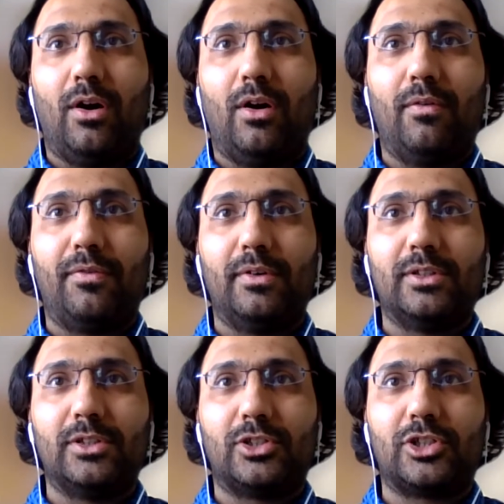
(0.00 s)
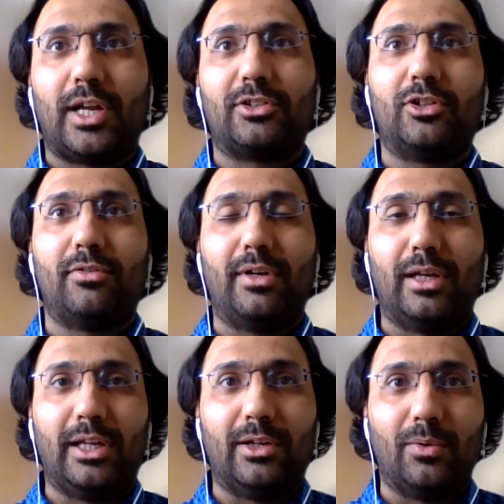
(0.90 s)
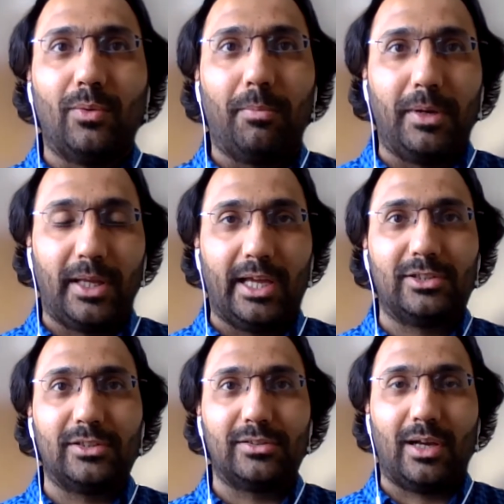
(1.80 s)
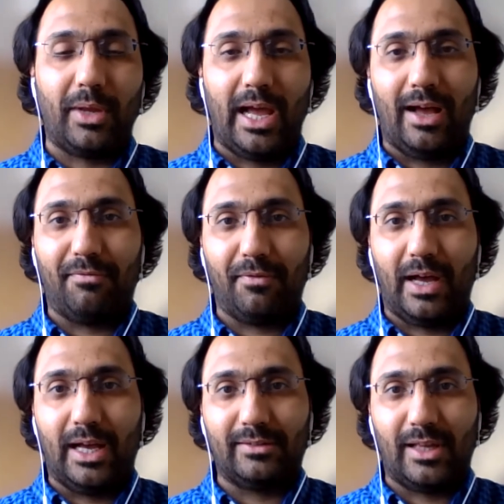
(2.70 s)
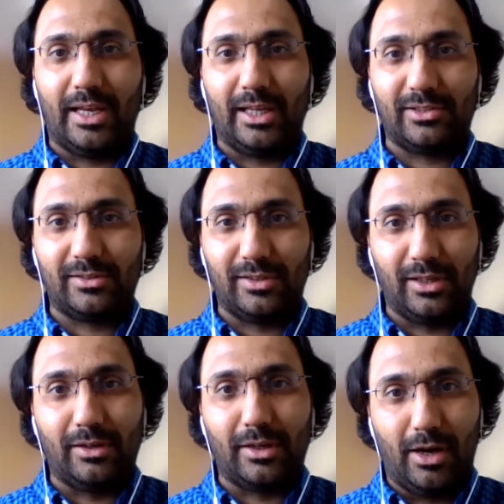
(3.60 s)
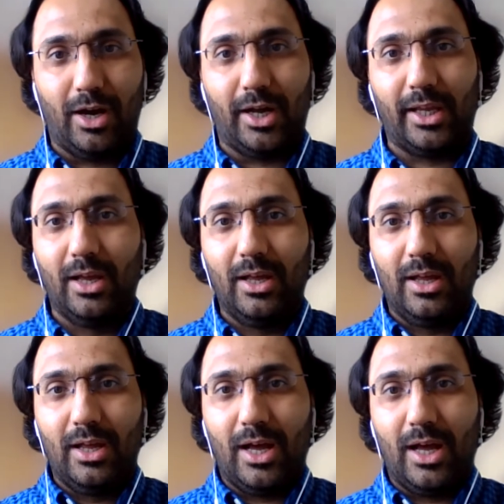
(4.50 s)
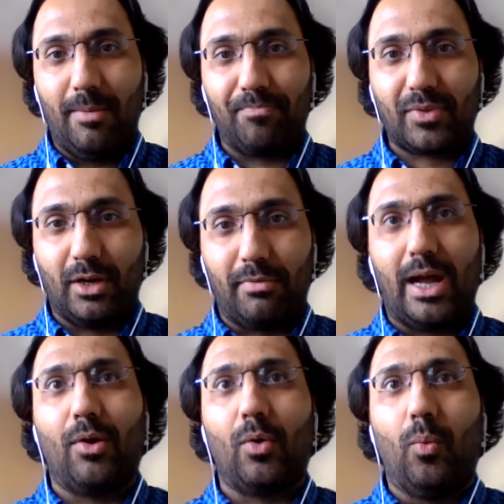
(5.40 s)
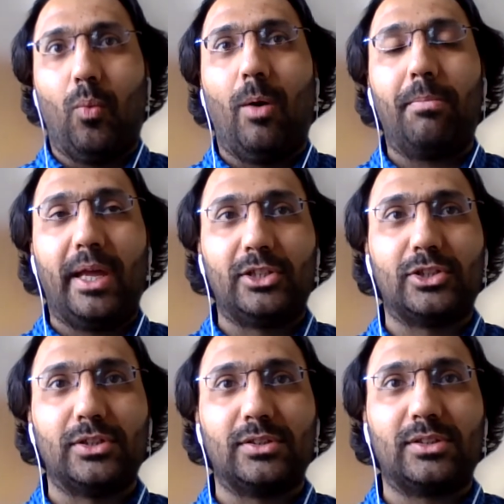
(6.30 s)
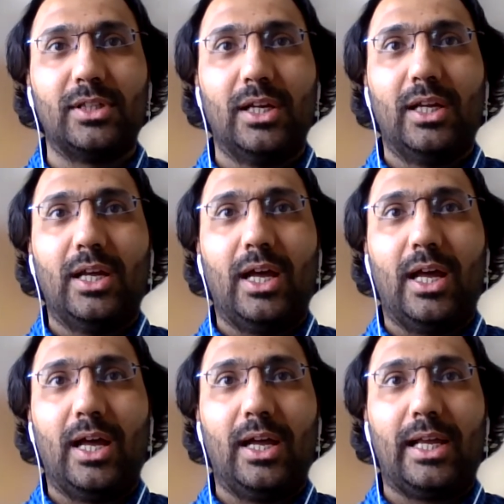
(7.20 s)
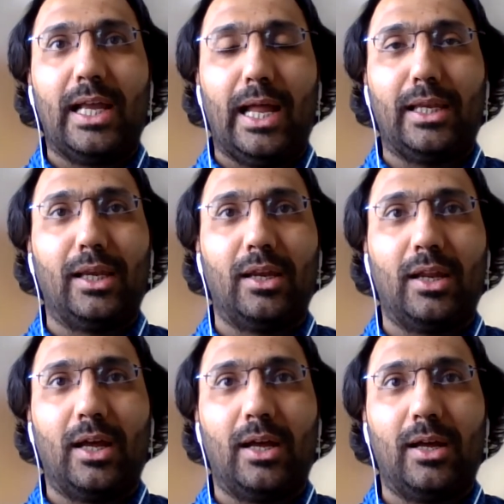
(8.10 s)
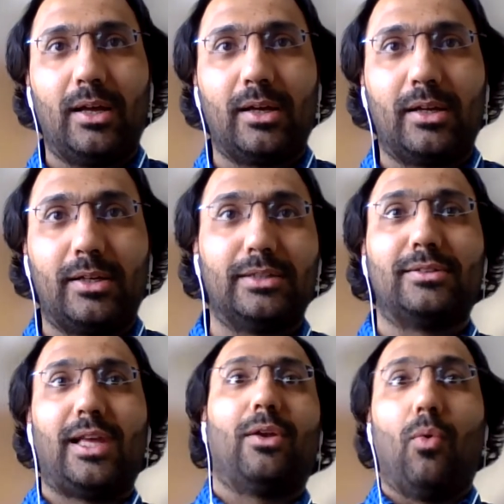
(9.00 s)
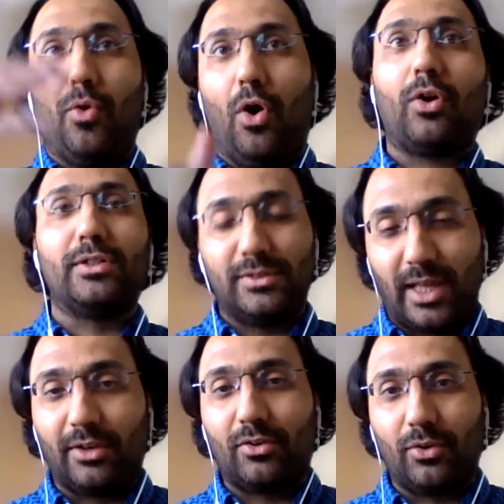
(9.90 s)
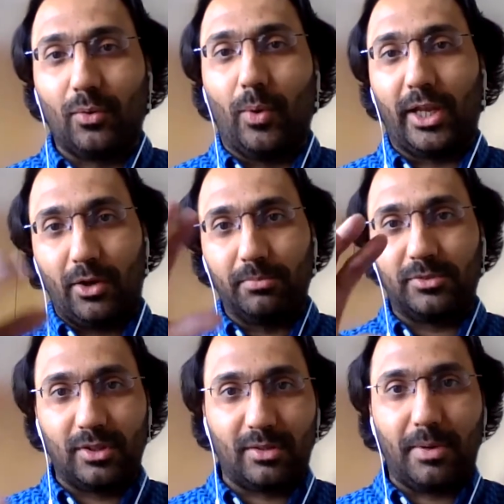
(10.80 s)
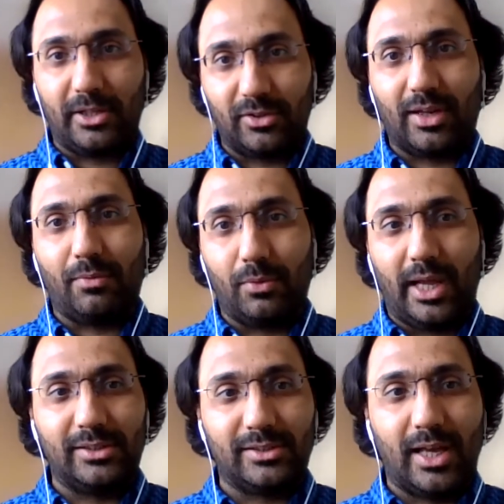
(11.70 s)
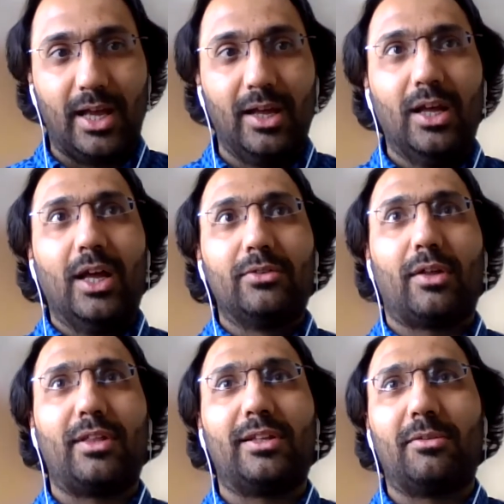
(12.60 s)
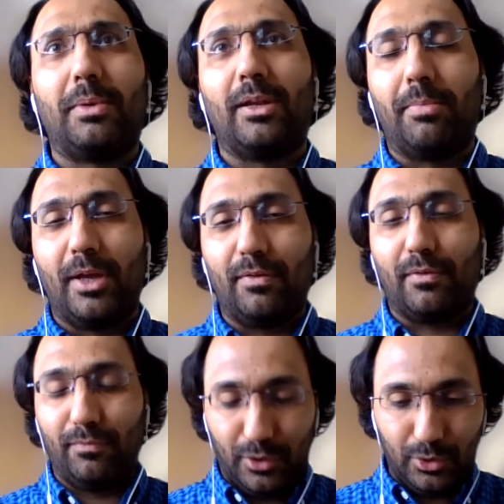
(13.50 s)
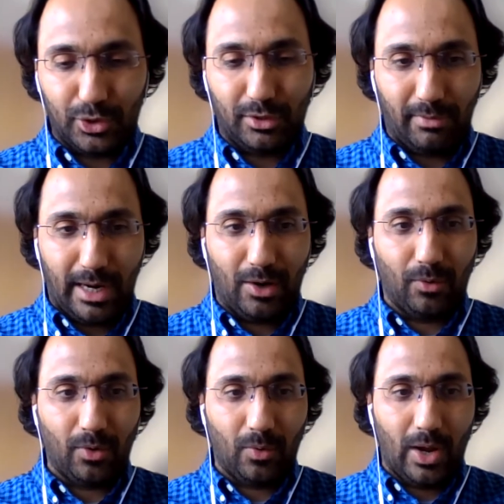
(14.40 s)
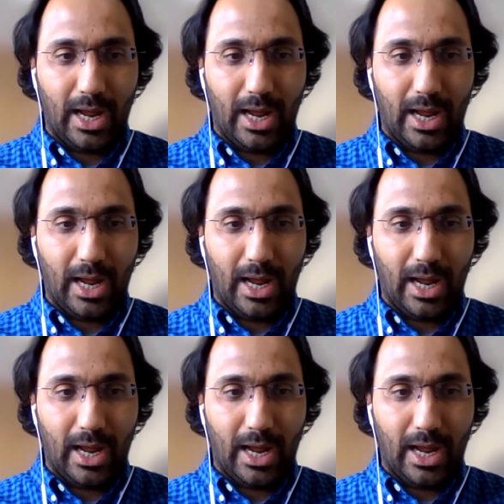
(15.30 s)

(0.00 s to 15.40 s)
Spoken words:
of statutory and legal obligations that we have as NHS England and I around what patients can consent or not consent to when it comes to the patient level data set. So I think there's been a bit of confusion around